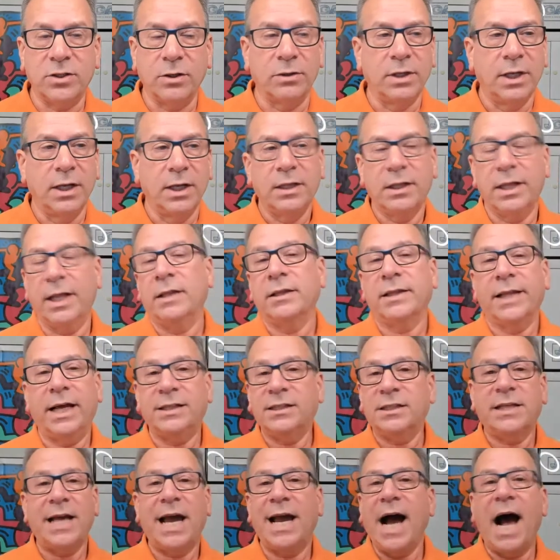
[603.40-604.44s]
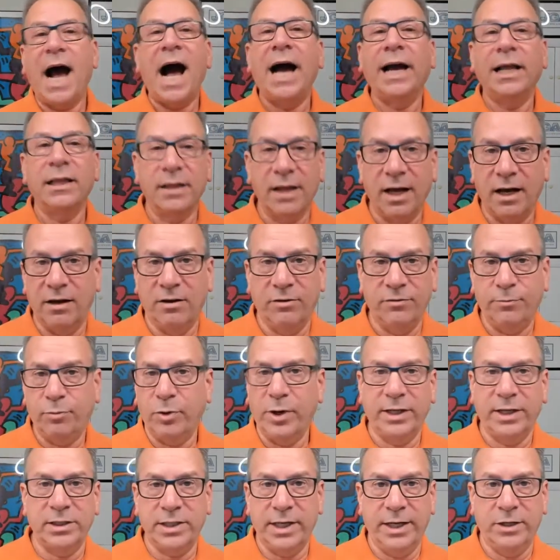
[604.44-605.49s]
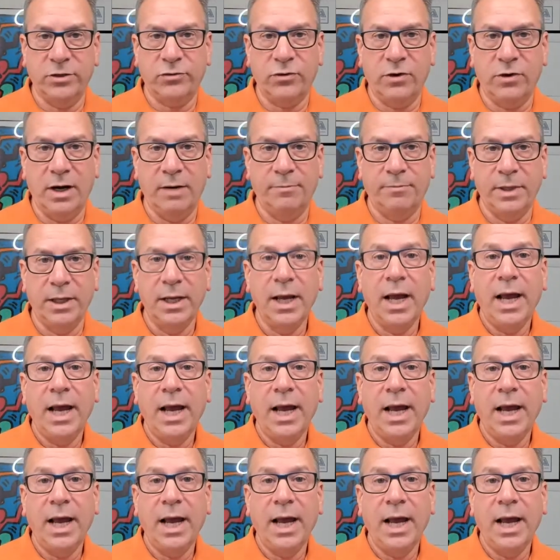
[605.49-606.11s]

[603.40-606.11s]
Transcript: So let's say I love President Trump